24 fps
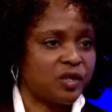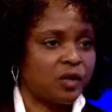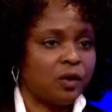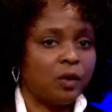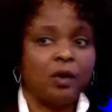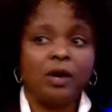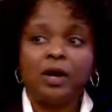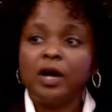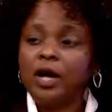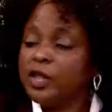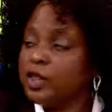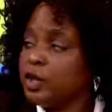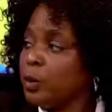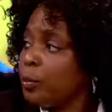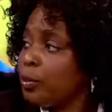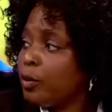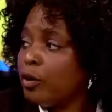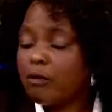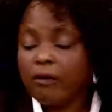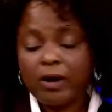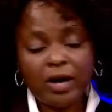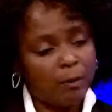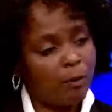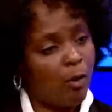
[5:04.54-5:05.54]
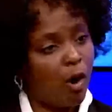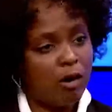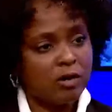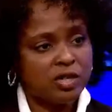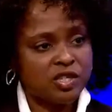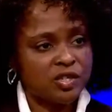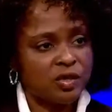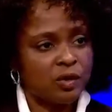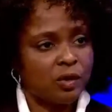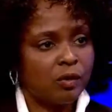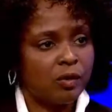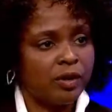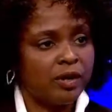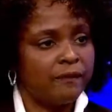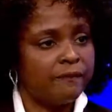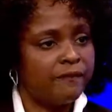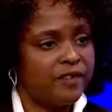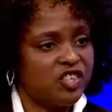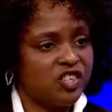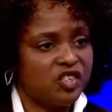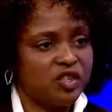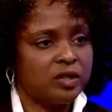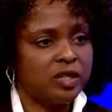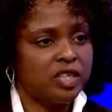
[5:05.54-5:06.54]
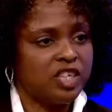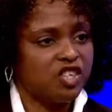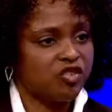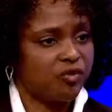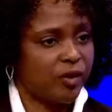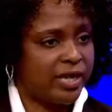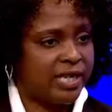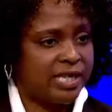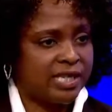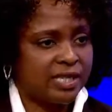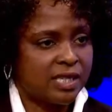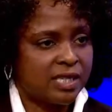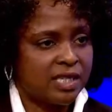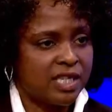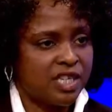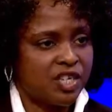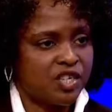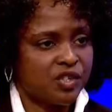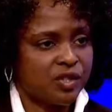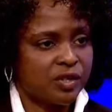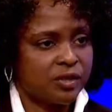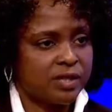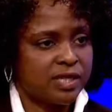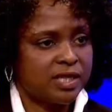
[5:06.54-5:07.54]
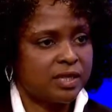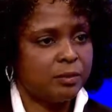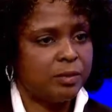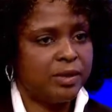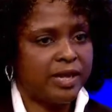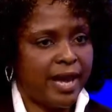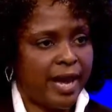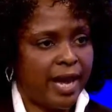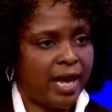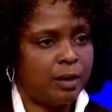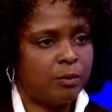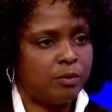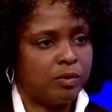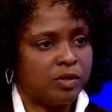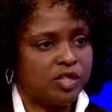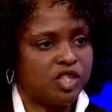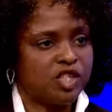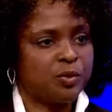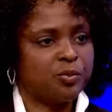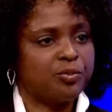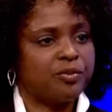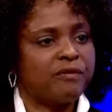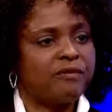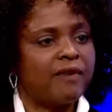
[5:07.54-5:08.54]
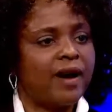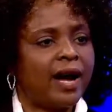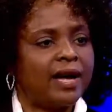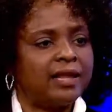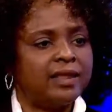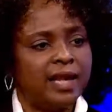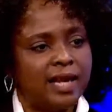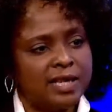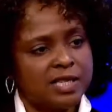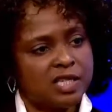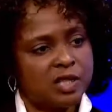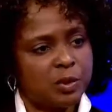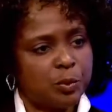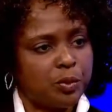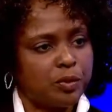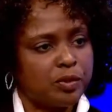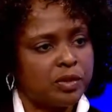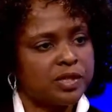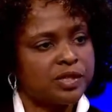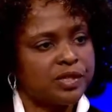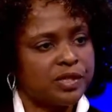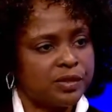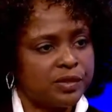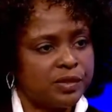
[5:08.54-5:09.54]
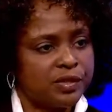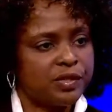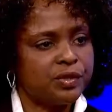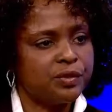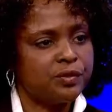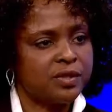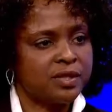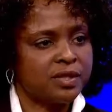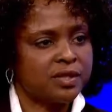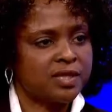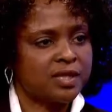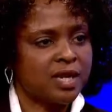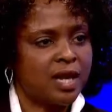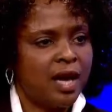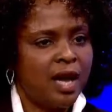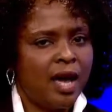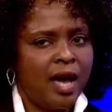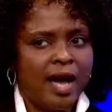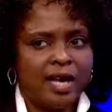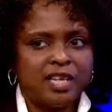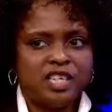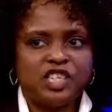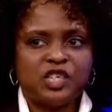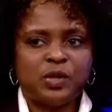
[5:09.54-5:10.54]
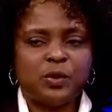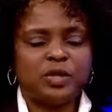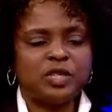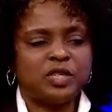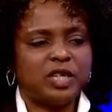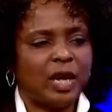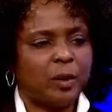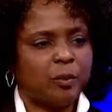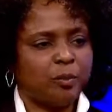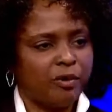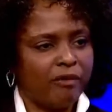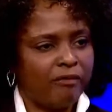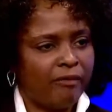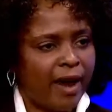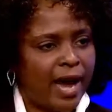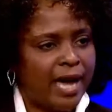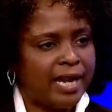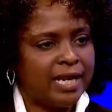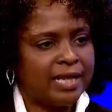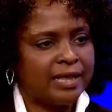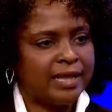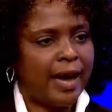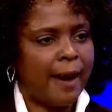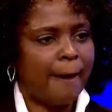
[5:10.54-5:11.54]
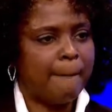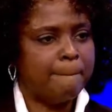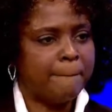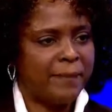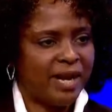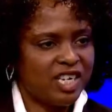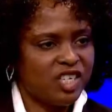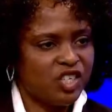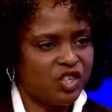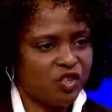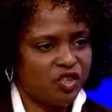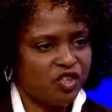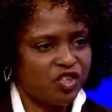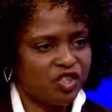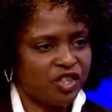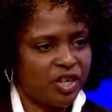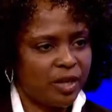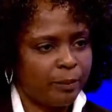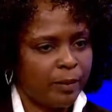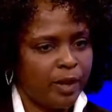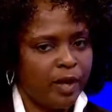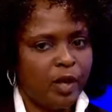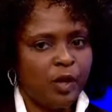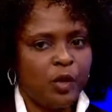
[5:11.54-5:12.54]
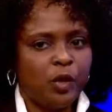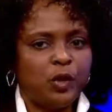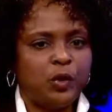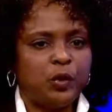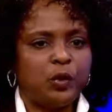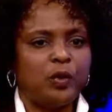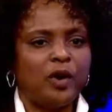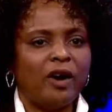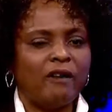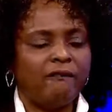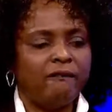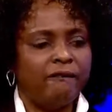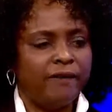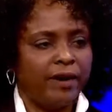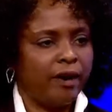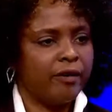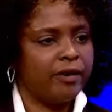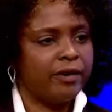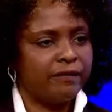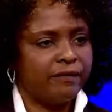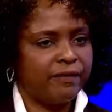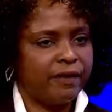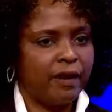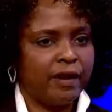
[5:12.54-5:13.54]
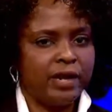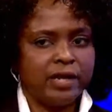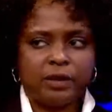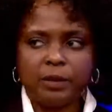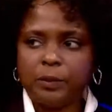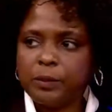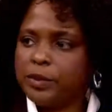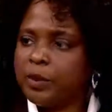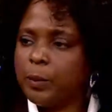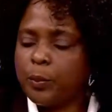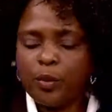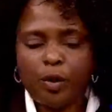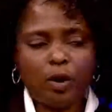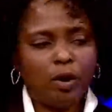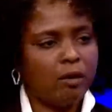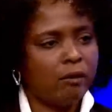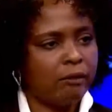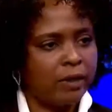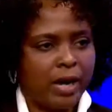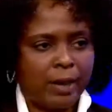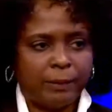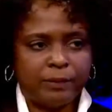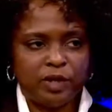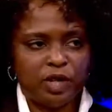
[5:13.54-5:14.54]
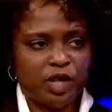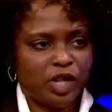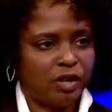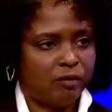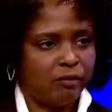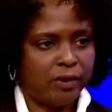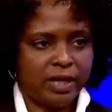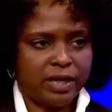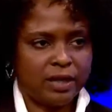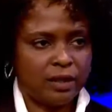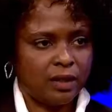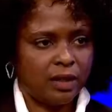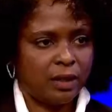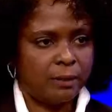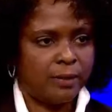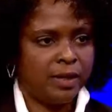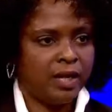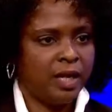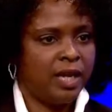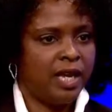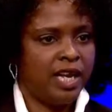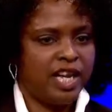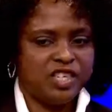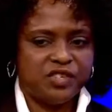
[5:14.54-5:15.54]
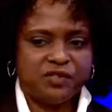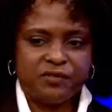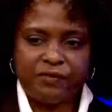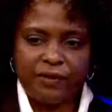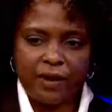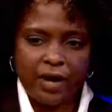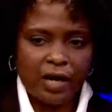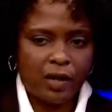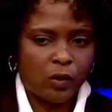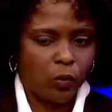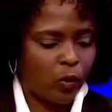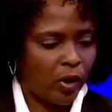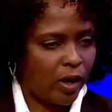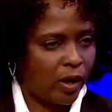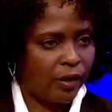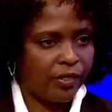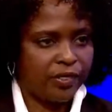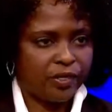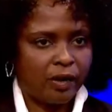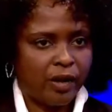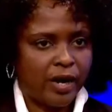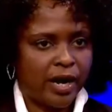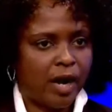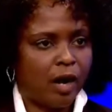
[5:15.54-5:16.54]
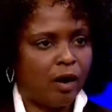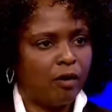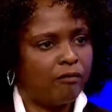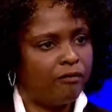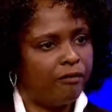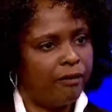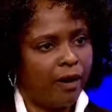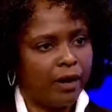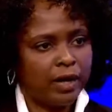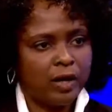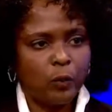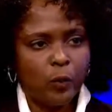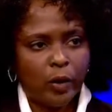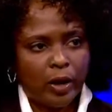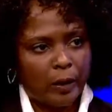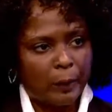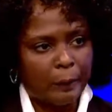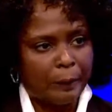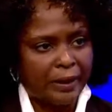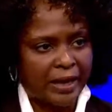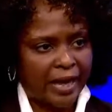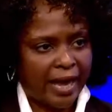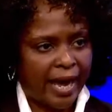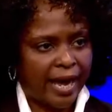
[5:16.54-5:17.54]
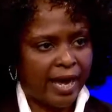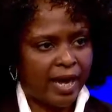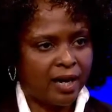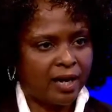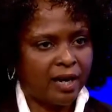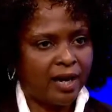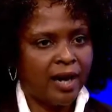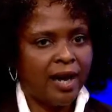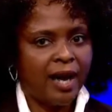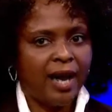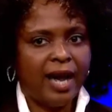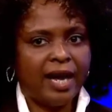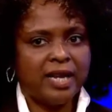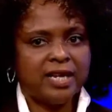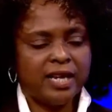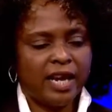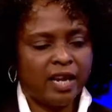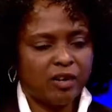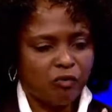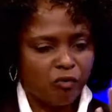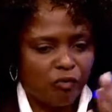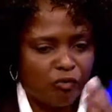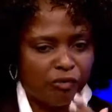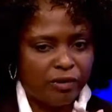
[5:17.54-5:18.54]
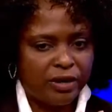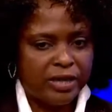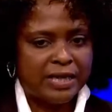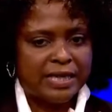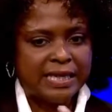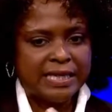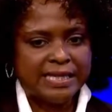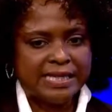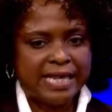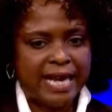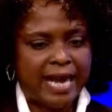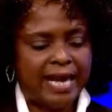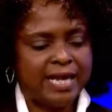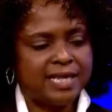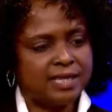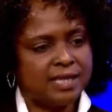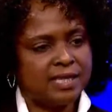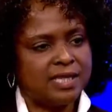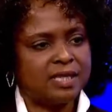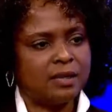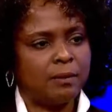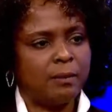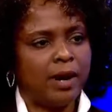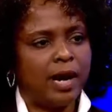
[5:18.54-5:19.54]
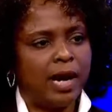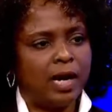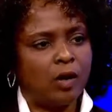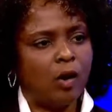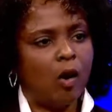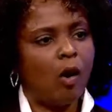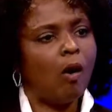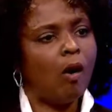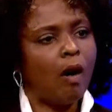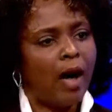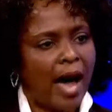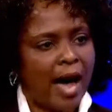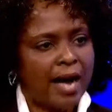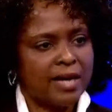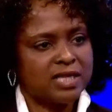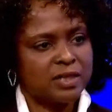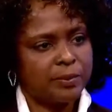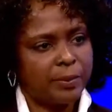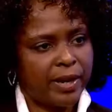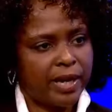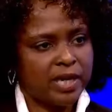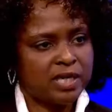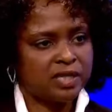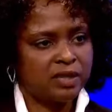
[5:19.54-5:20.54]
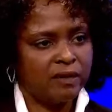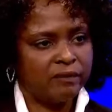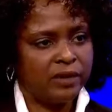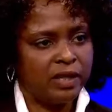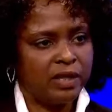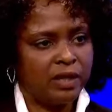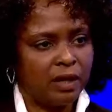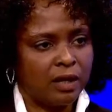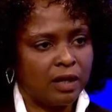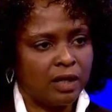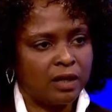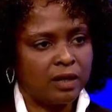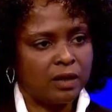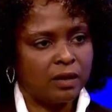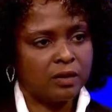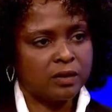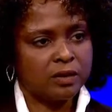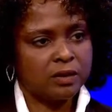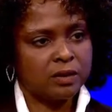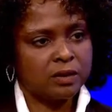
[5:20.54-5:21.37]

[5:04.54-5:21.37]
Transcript: So the program also efficiently trains the teachers to be able to provide that support to the students. And so it's like providing that mentorship through a the program, the curriculum is very well thought out, very well planned, and really takes into mind all aspects of the young adult.